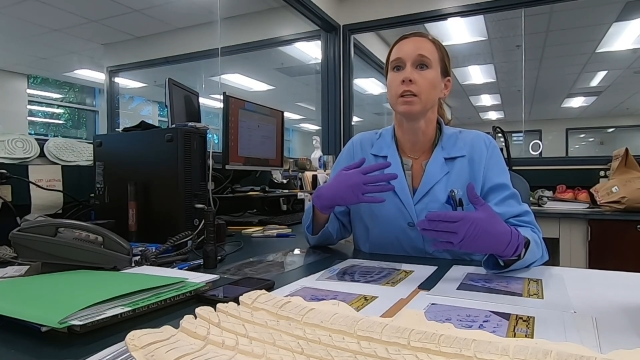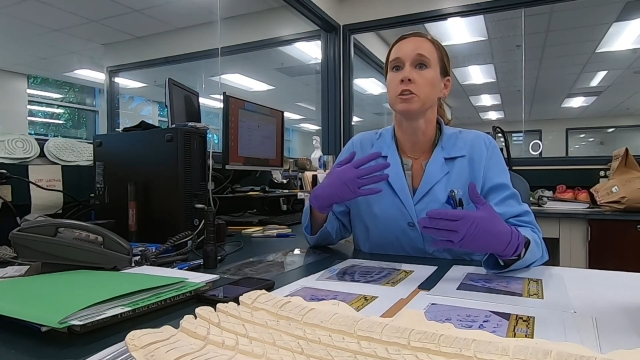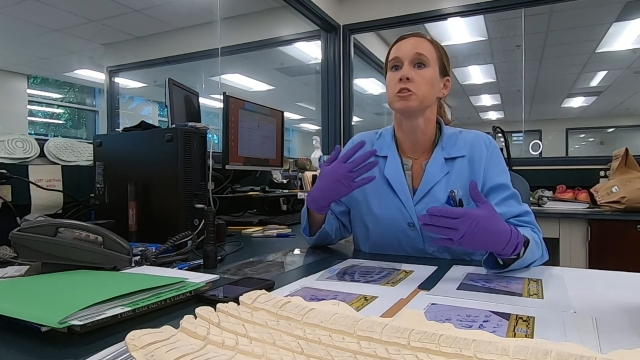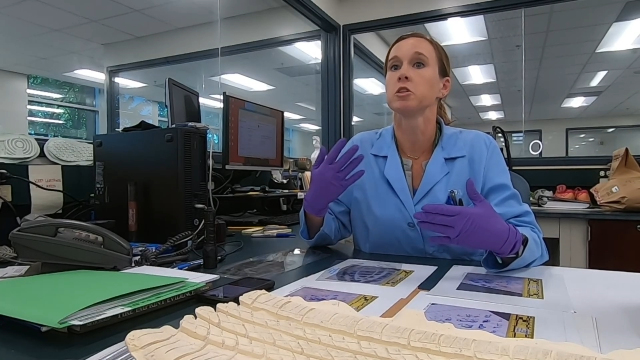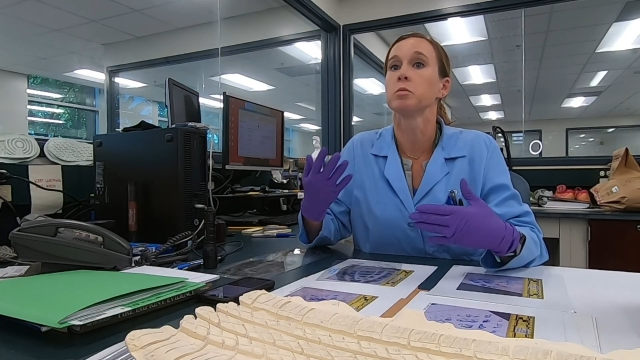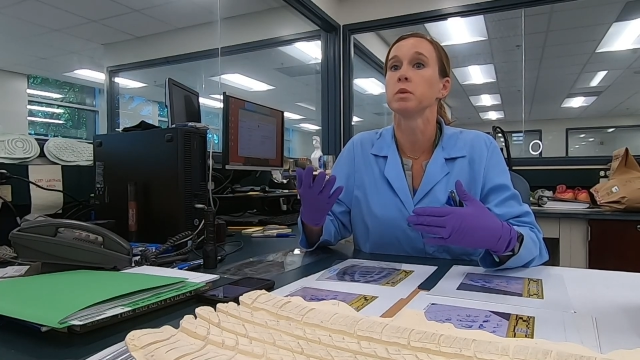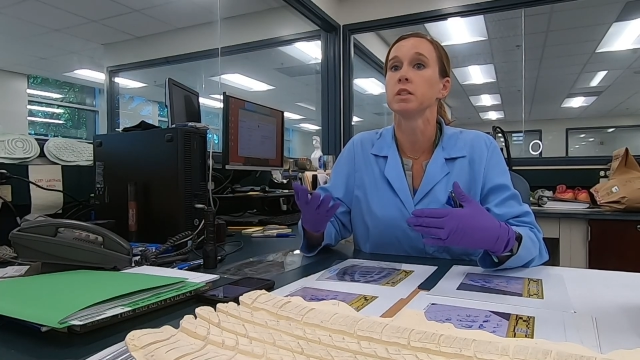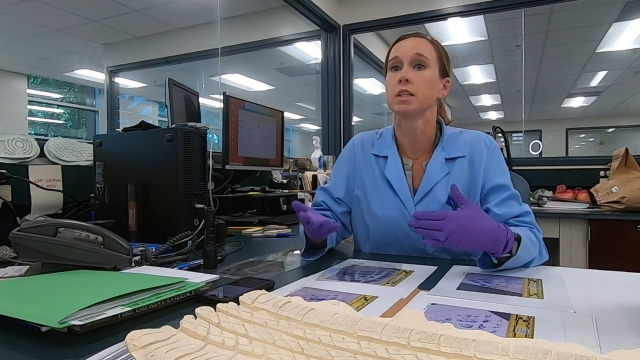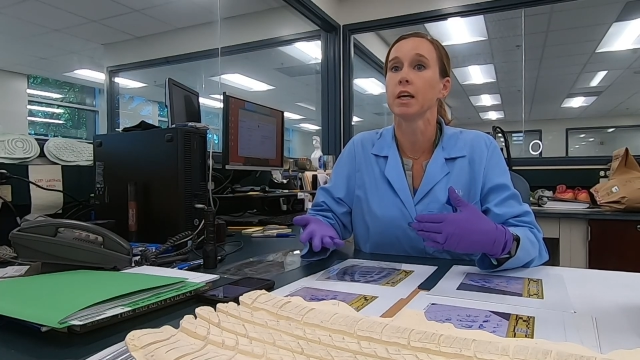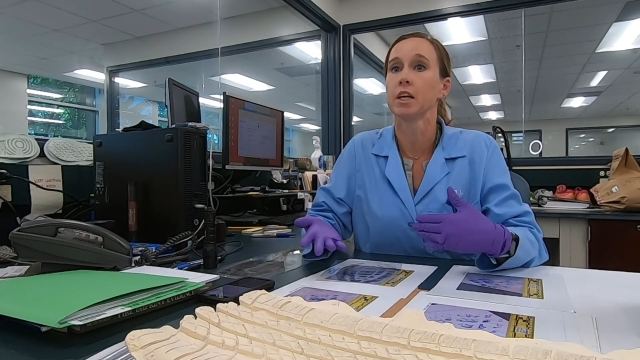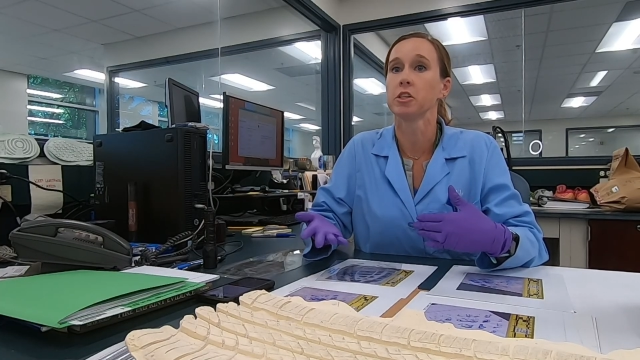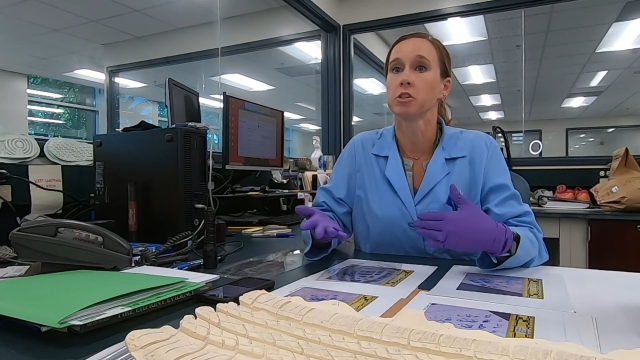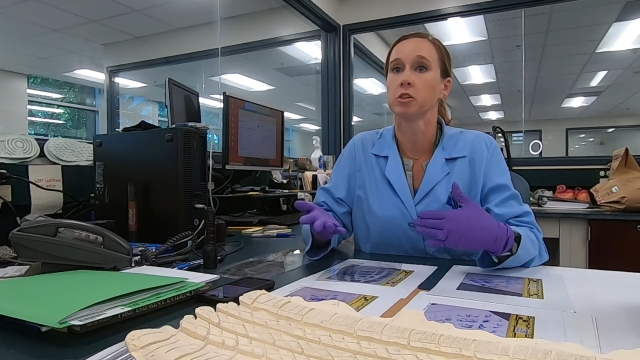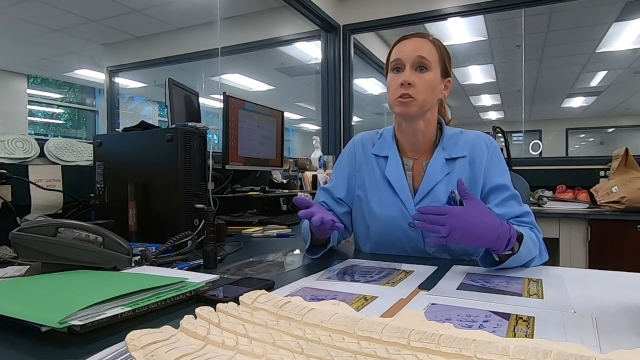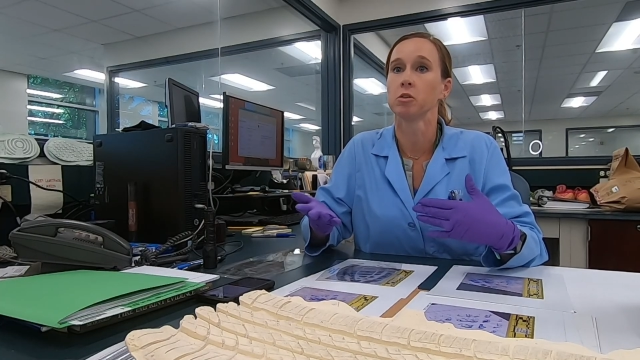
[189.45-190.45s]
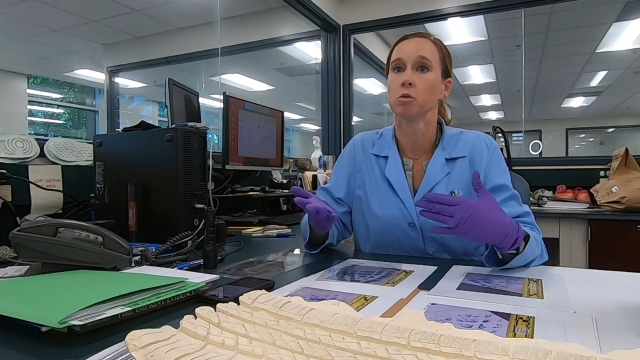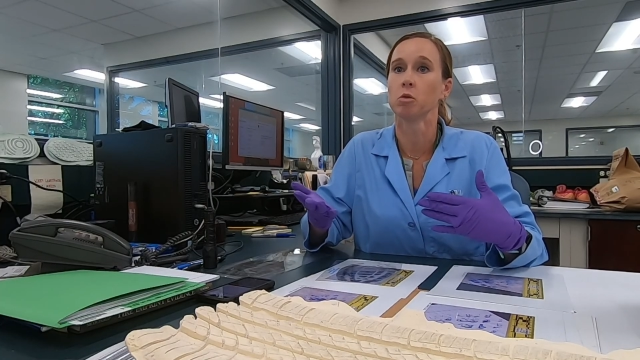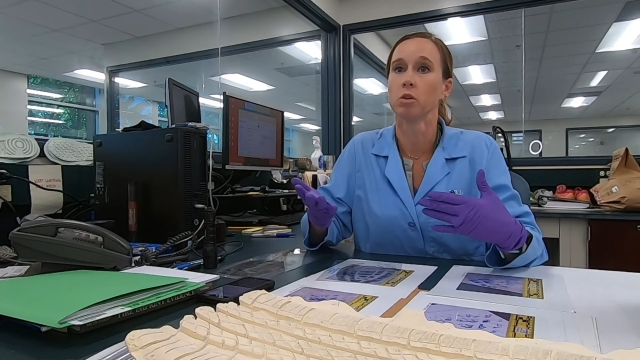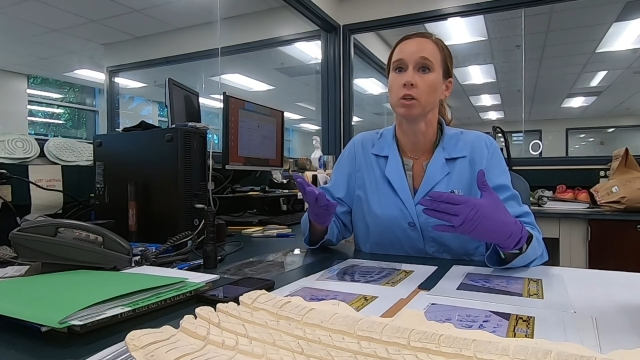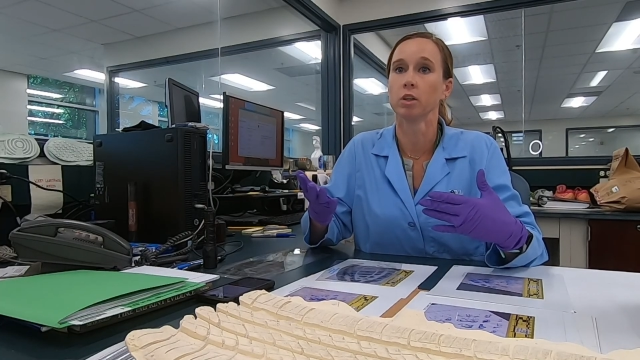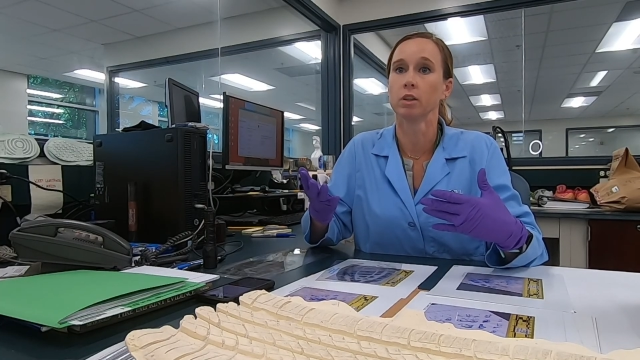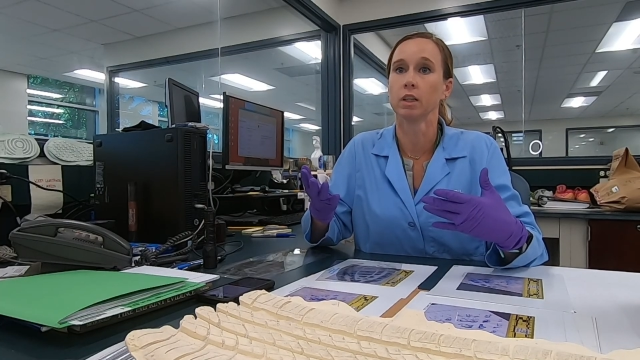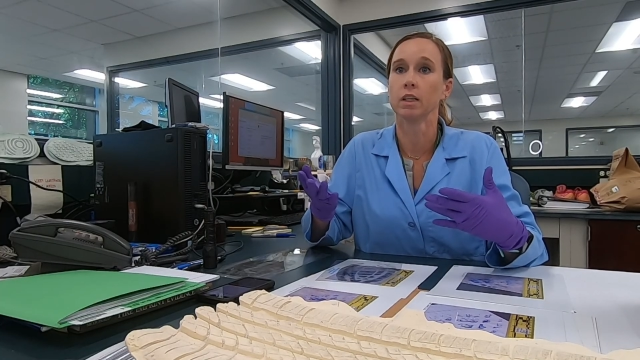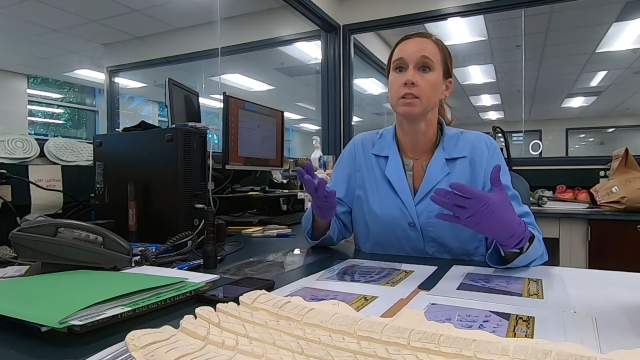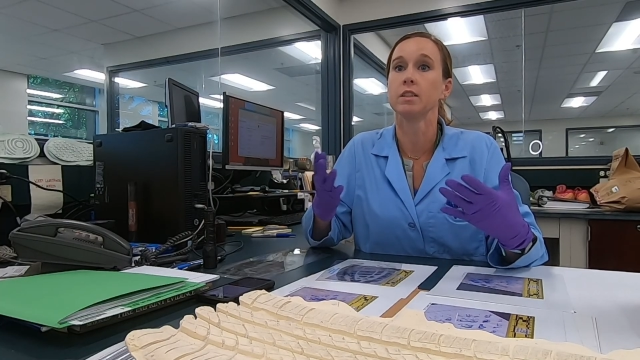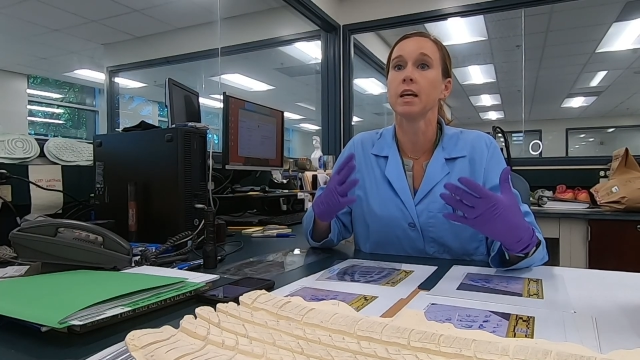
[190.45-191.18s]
instrumentation or uh,